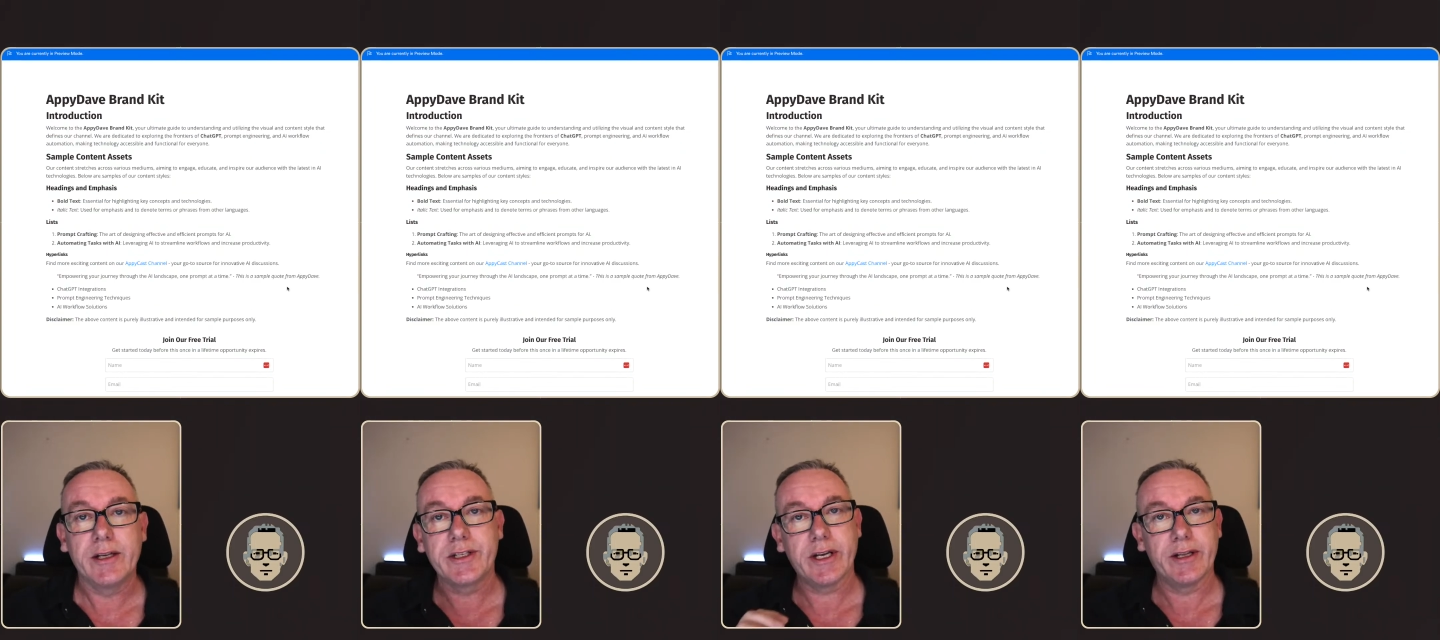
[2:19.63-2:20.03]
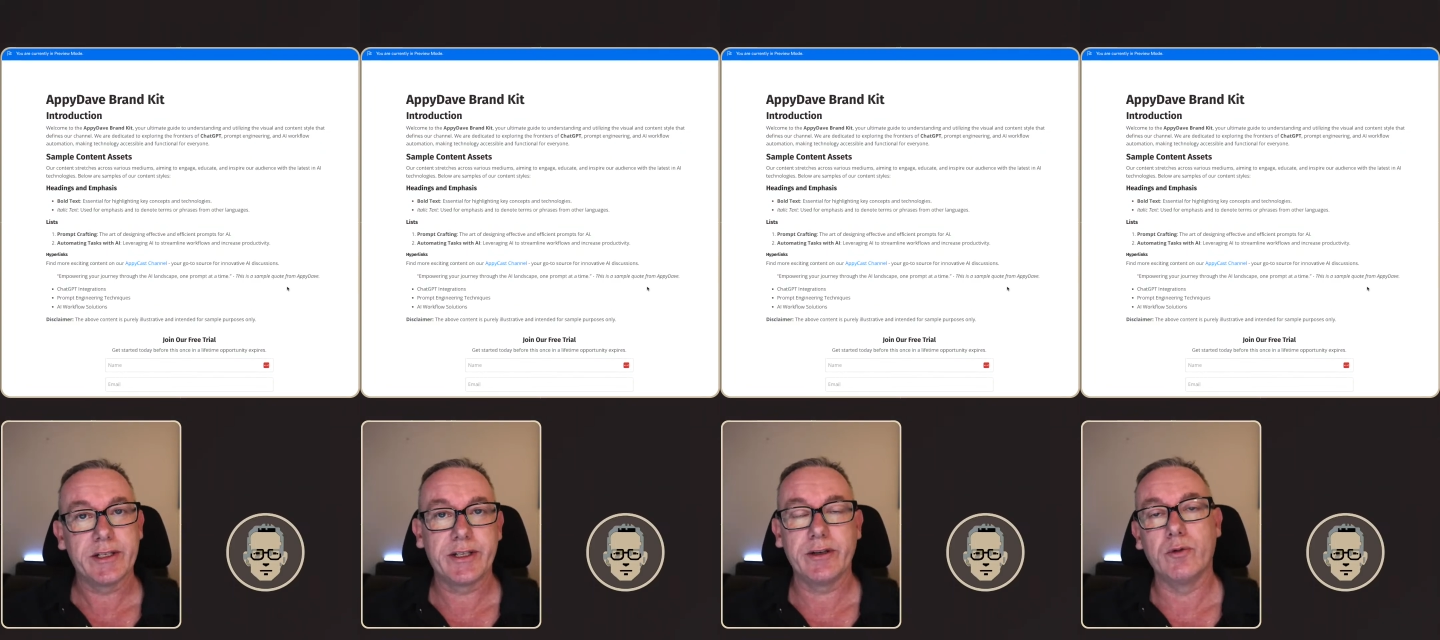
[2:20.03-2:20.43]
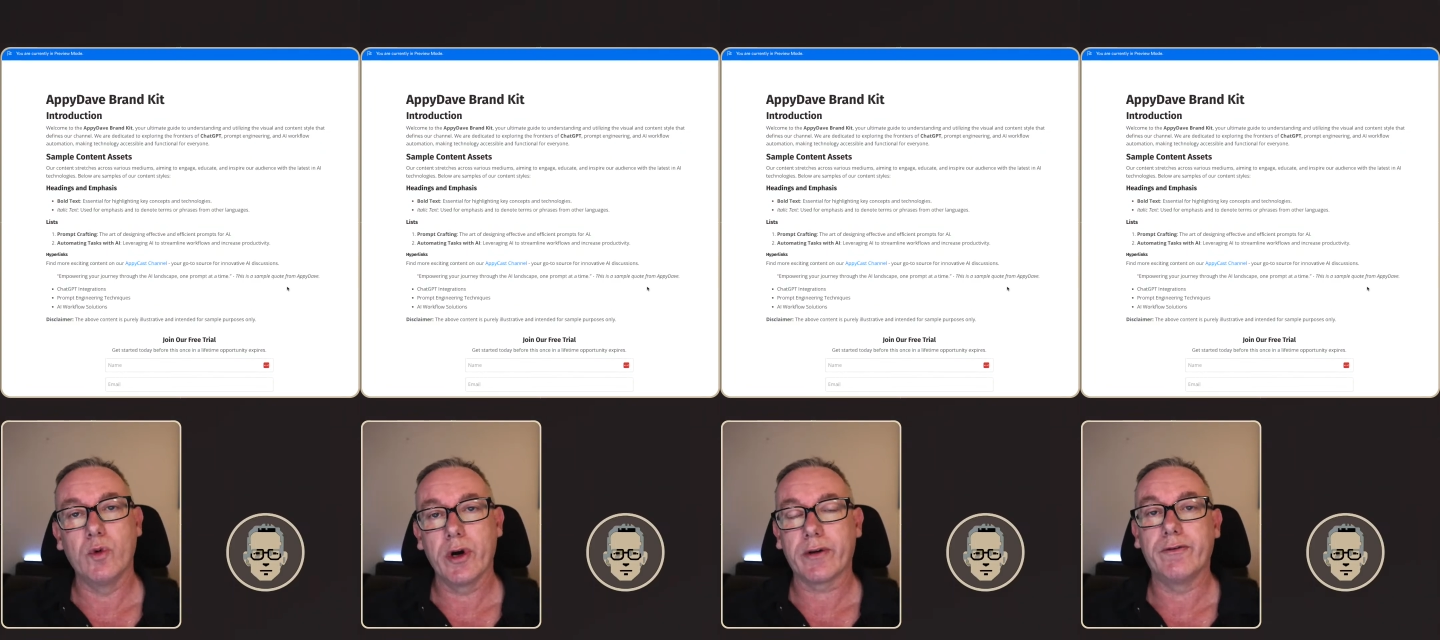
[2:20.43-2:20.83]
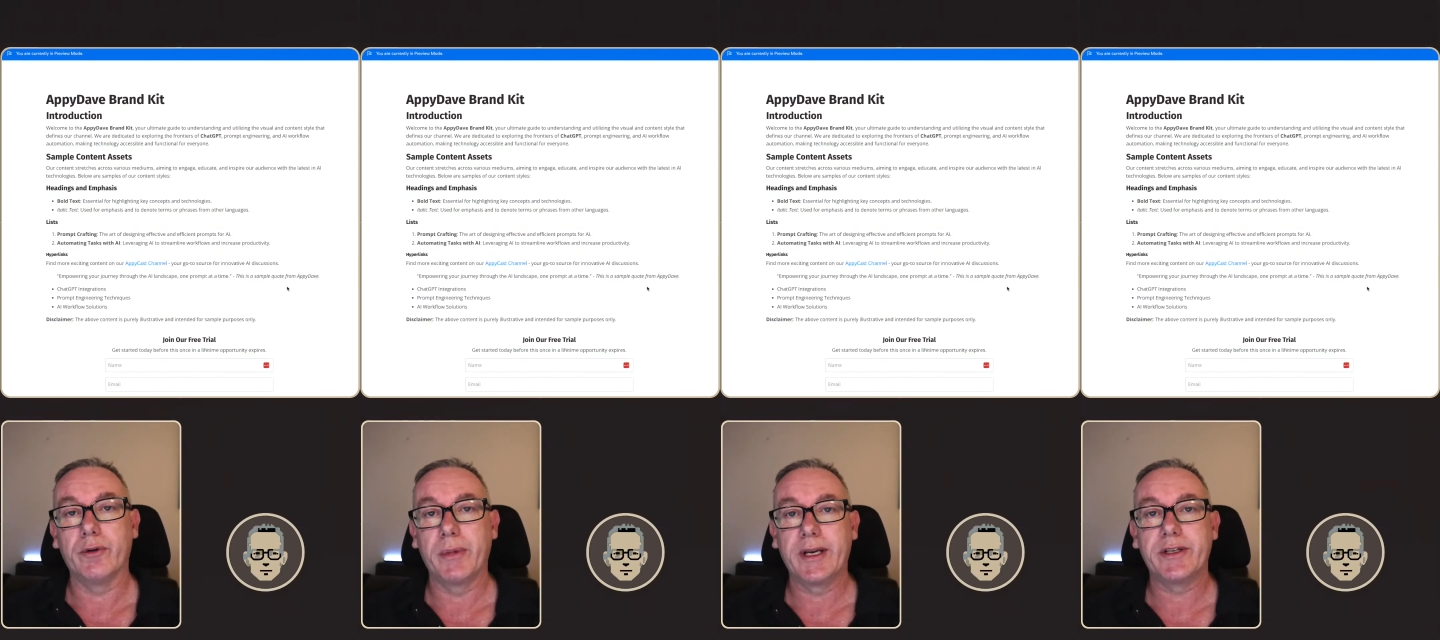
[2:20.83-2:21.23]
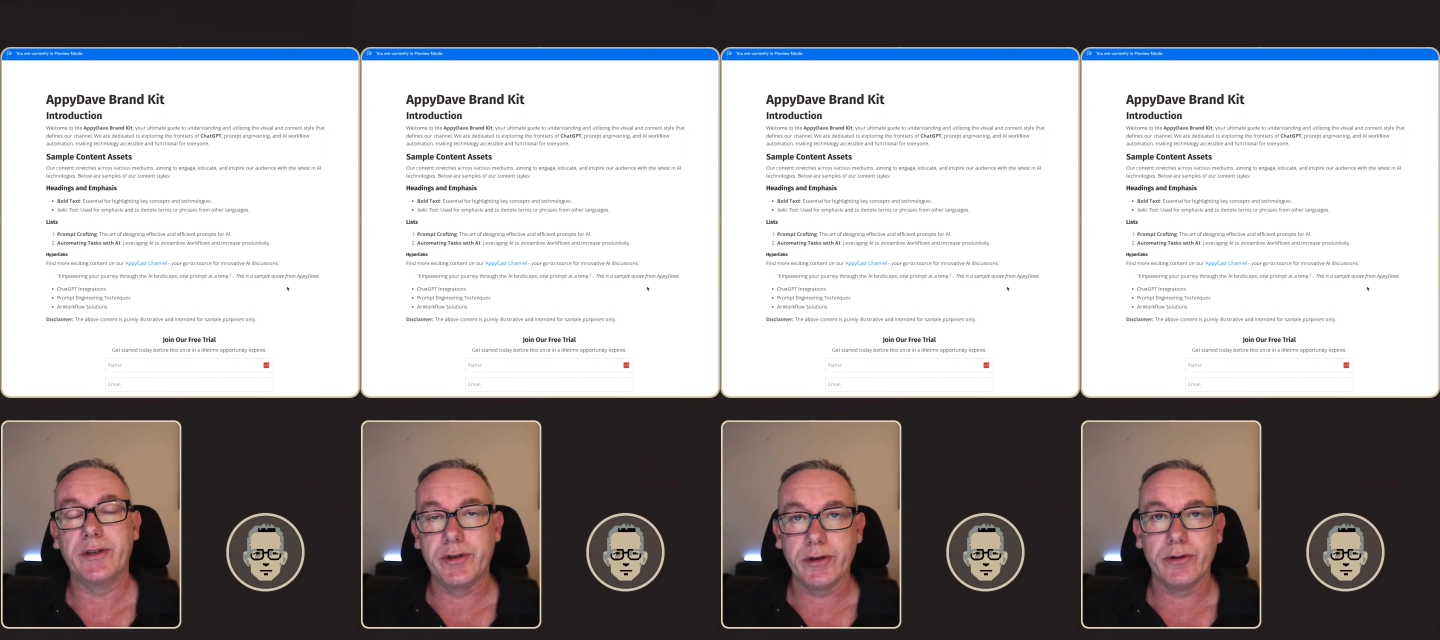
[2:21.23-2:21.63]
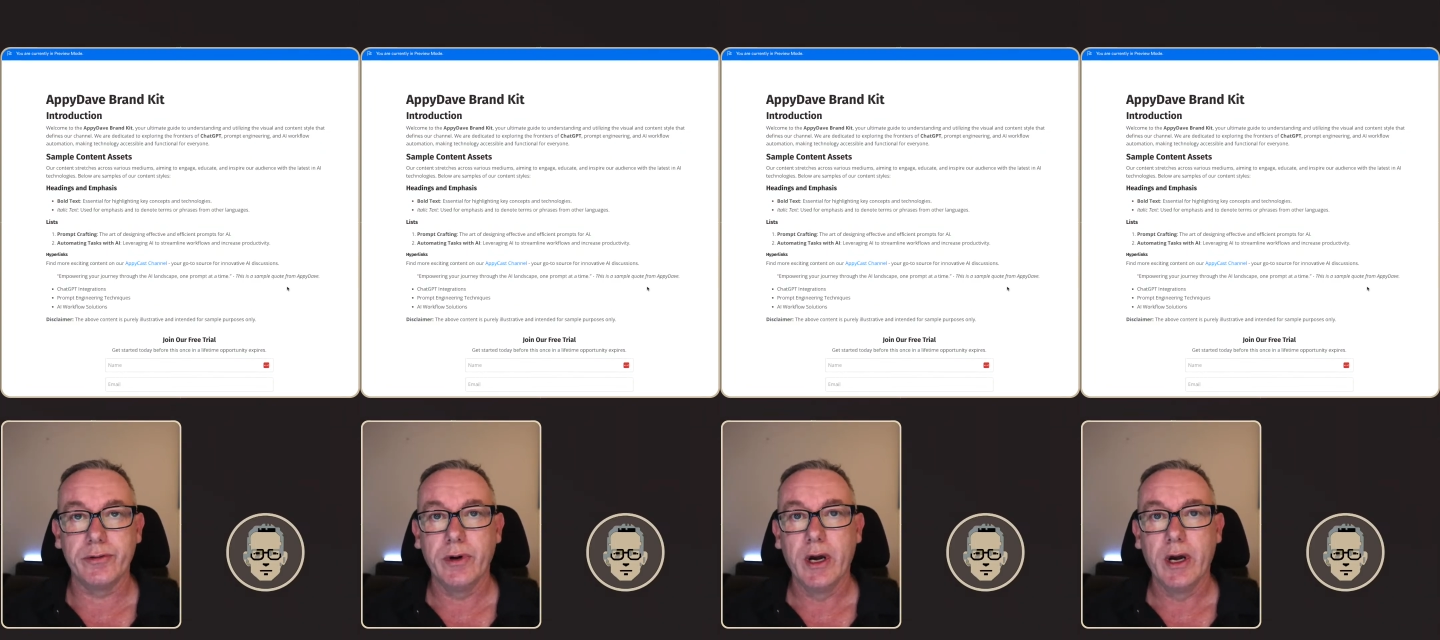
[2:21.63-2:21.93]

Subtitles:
So there's still work for me to do,